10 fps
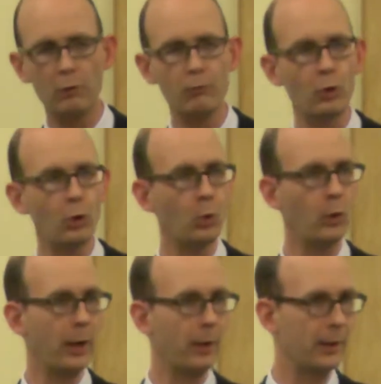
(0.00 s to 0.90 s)
of
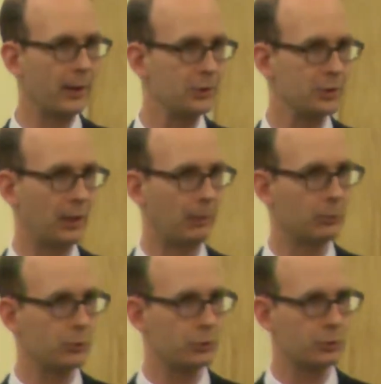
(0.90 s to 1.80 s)
nowhere, it
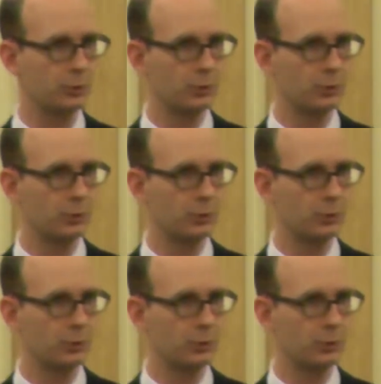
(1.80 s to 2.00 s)
seems,